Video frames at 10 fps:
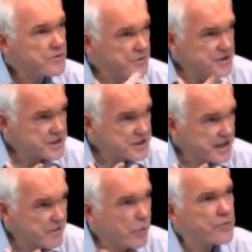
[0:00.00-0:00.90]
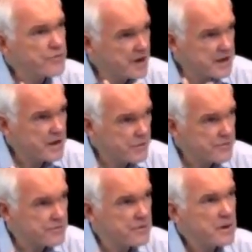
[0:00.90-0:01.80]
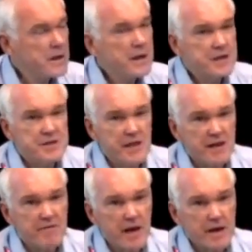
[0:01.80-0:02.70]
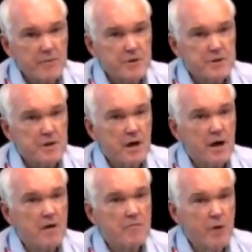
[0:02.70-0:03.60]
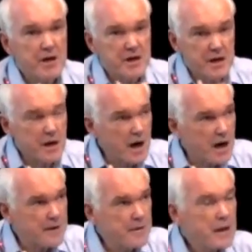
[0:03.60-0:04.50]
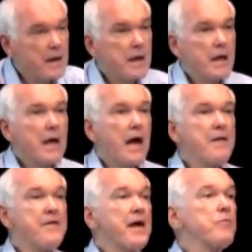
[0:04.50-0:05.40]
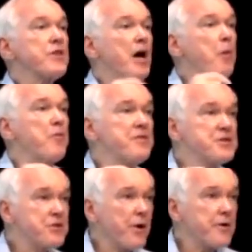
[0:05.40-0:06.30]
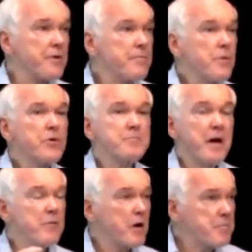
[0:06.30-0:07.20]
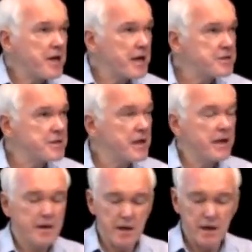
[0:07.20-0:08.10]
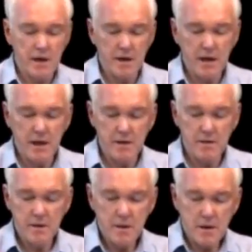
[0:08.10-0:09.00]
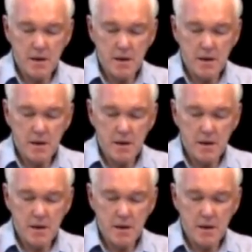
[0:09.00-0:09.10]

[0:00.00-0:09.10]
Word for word: Urdu is his native, Urdu, Hindi, Urdu is the native language of Wahiduddin Khan. And then with the help of his daughter, who's by the way a PhD in